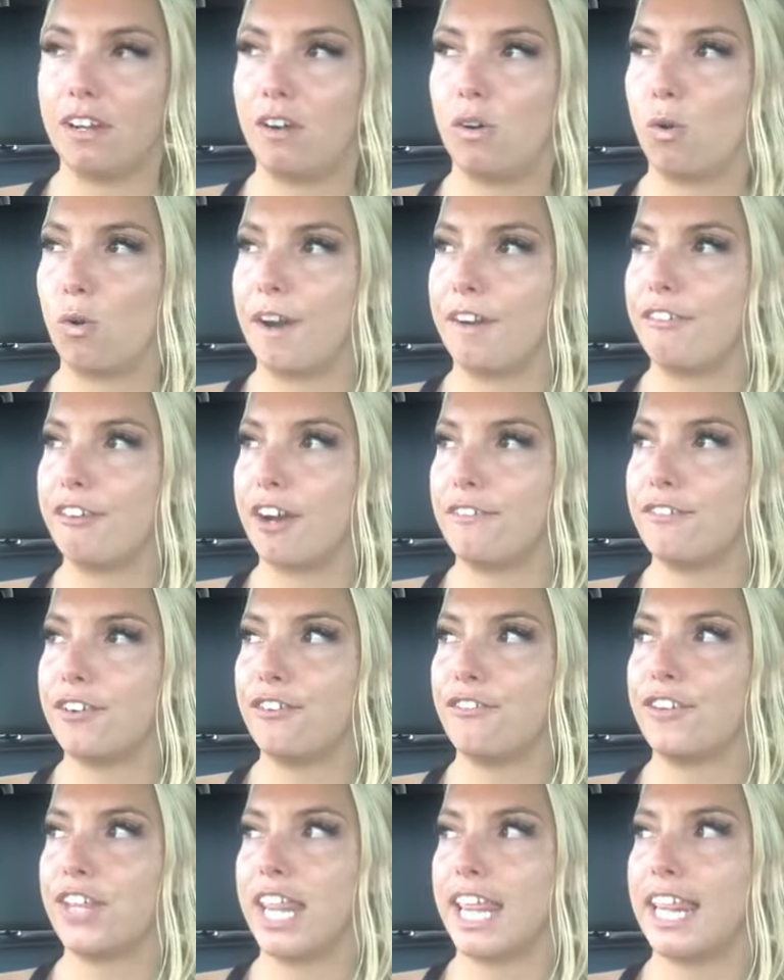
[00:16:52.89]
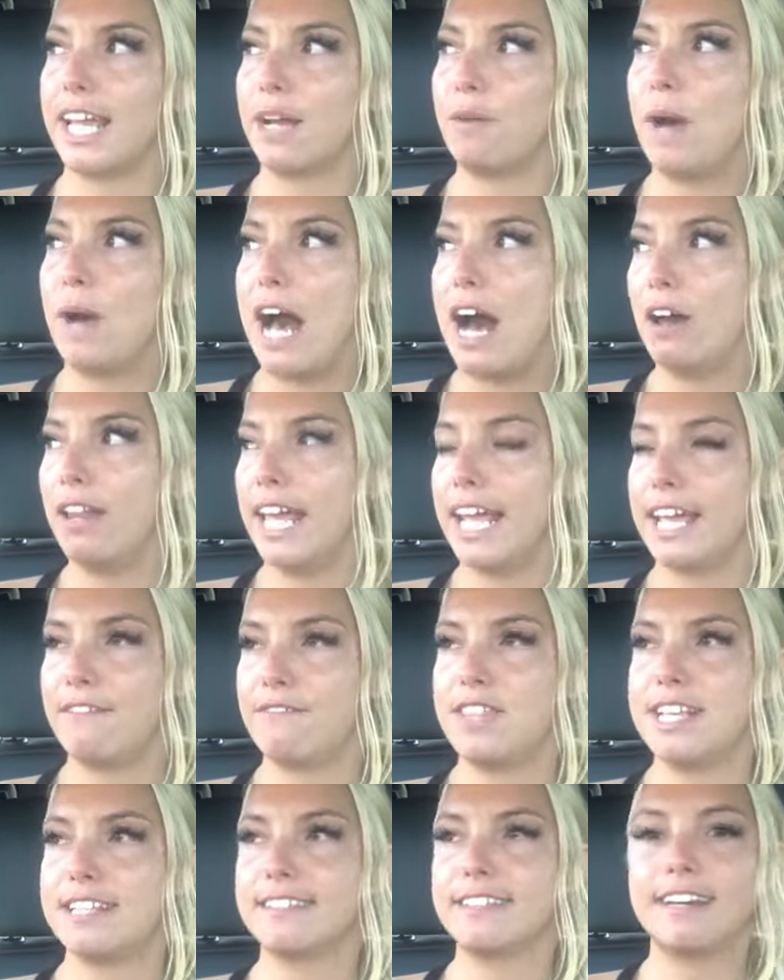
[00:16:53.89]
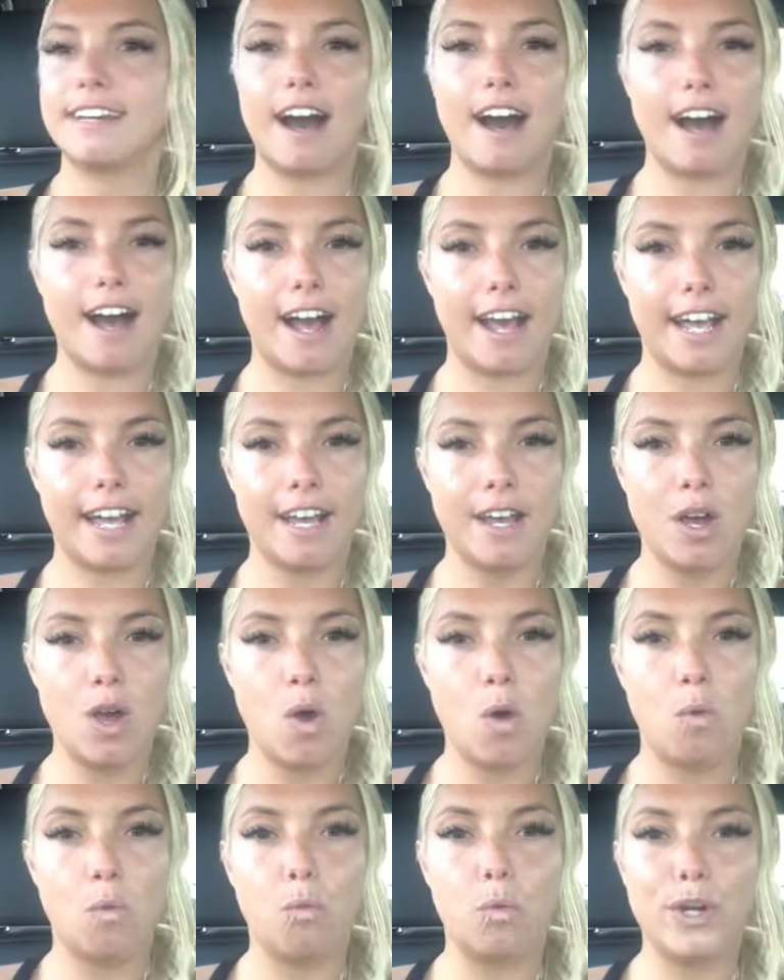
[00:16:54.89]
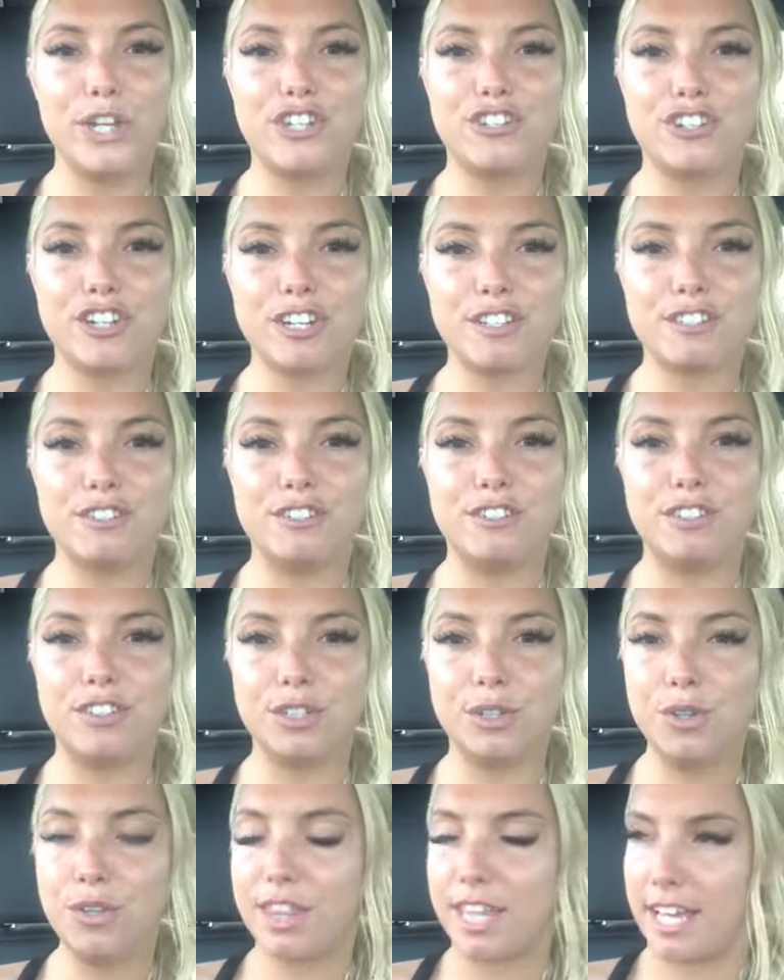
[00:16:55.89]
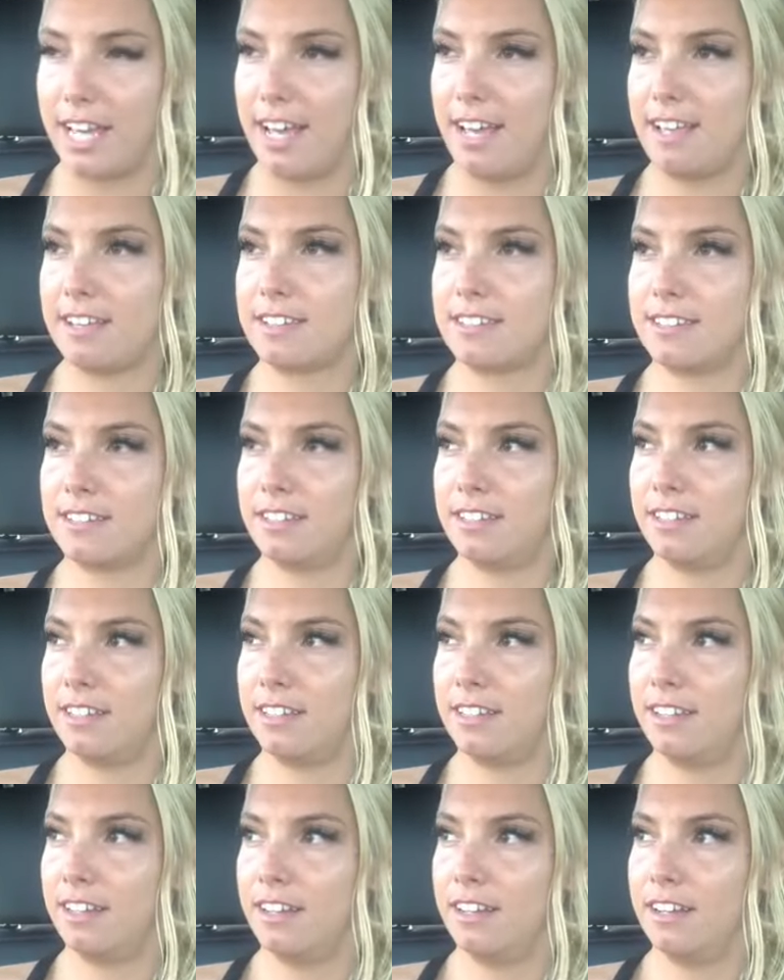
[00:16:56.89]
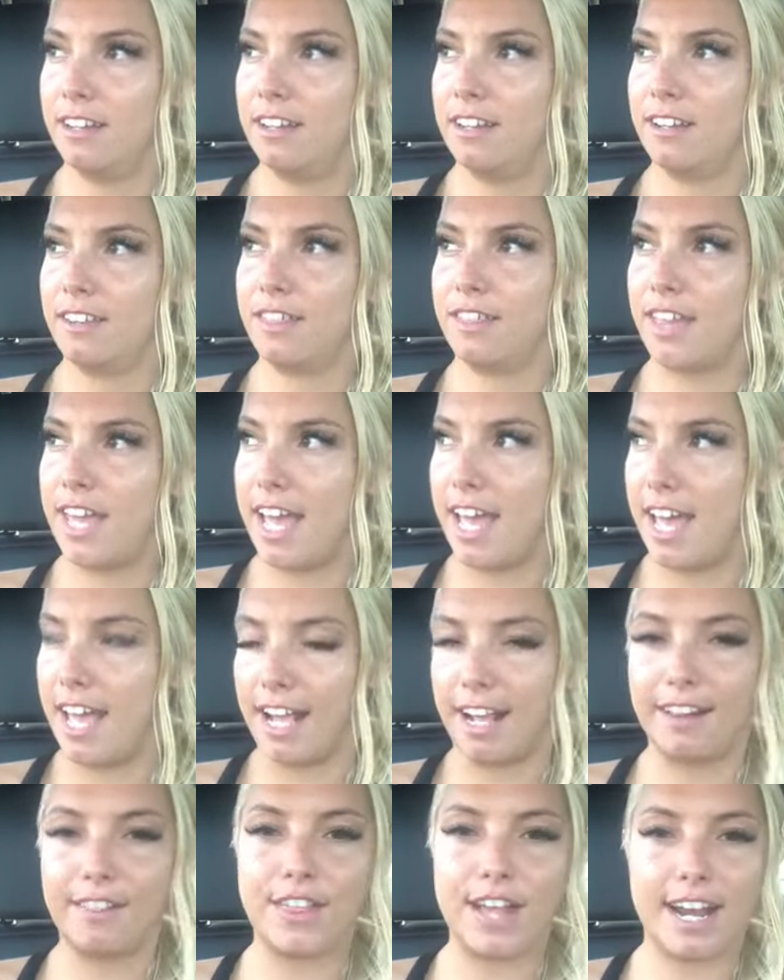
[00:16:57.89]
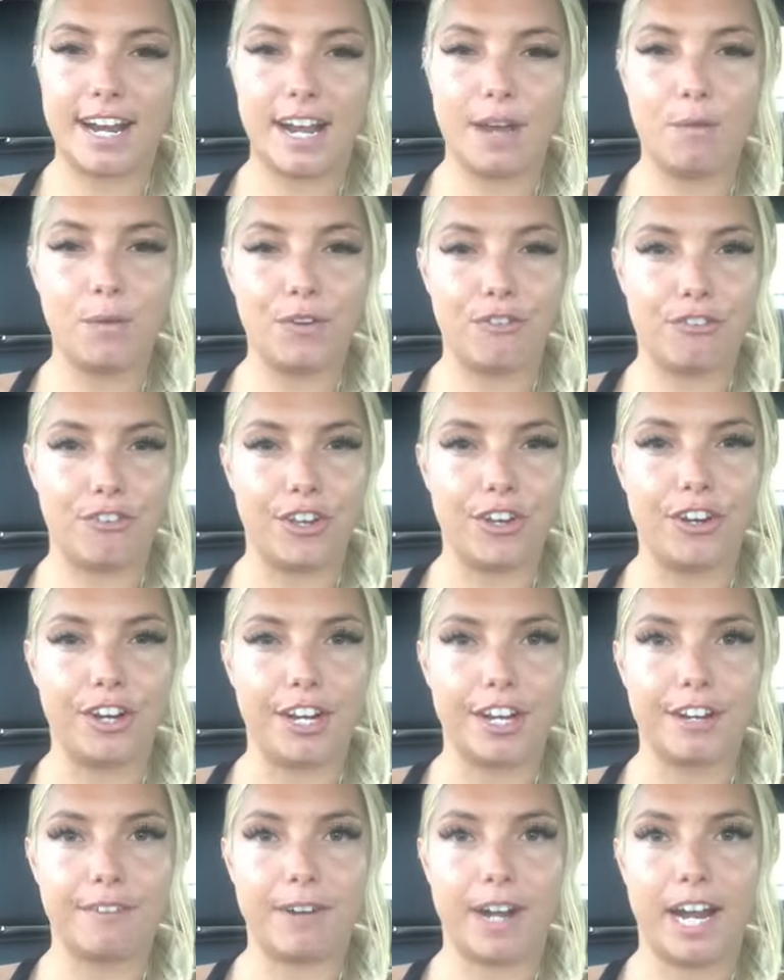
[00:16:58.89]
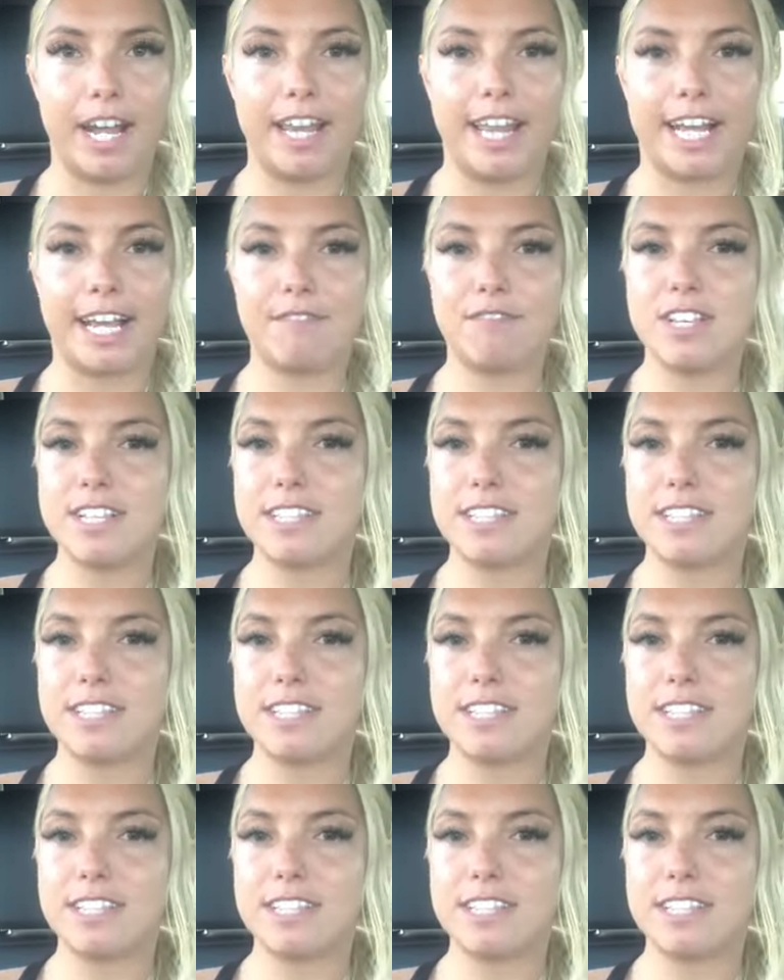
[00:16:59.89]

or if you're ever feeling like, wow, like if this guy would just do this thing, then I would feel good, right? Like if